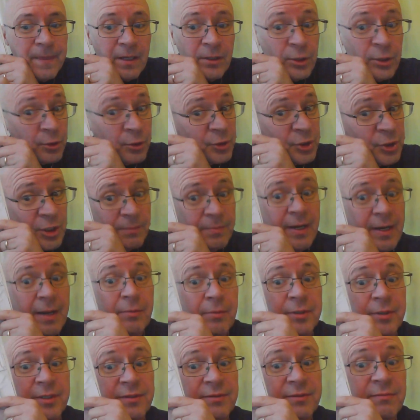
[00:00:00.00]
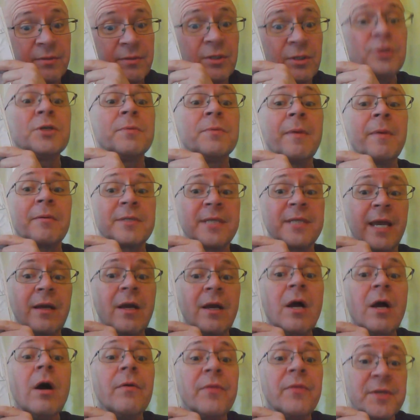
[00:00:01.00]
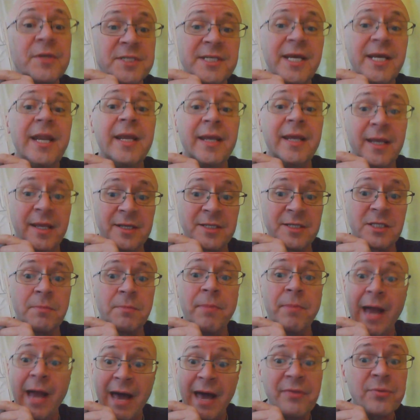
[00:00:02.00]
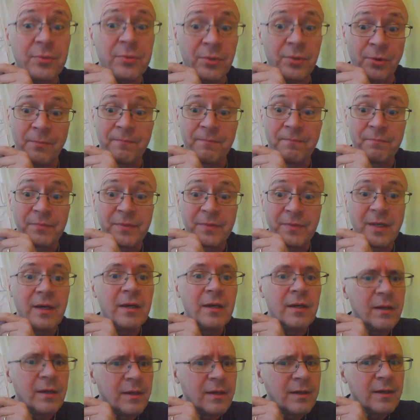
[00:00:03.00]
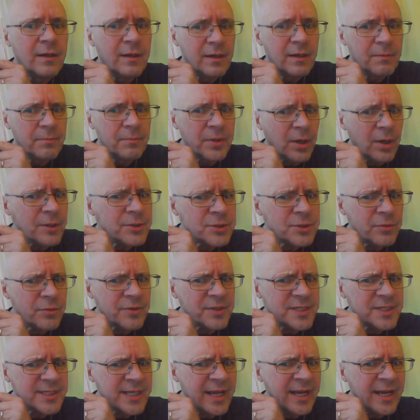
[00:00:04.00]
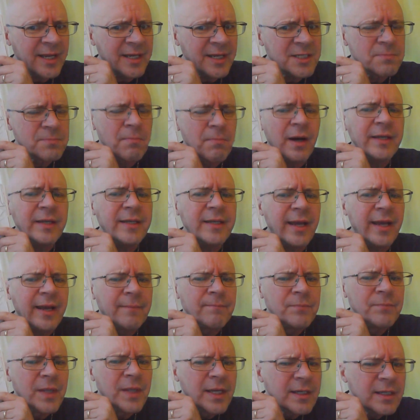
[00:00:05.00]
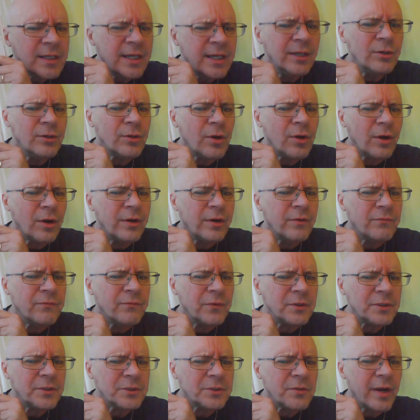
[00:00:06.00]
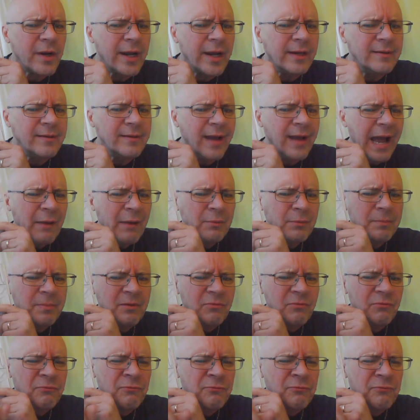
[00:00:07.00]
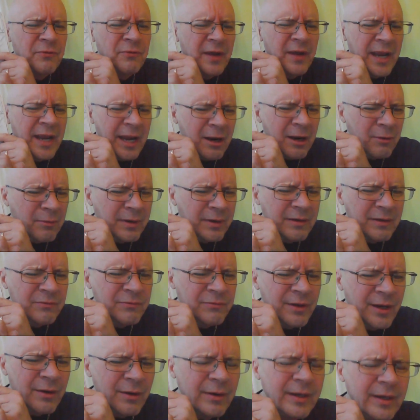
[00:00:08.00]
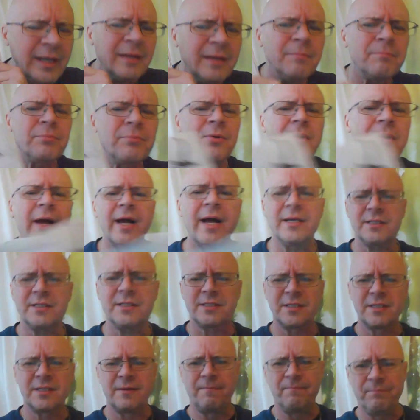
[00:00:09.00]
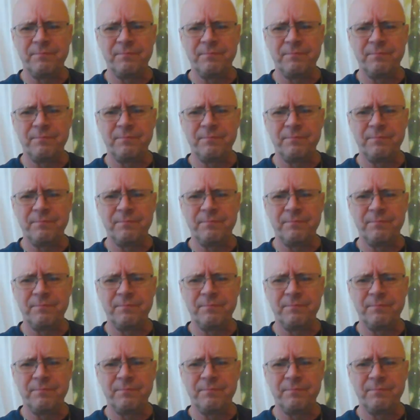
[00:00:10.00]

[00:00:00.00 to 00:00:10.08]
you should be able to say the setting is the bathroom, but also the setting is Monday. Kindergarten and first grade, I would be very, very impressed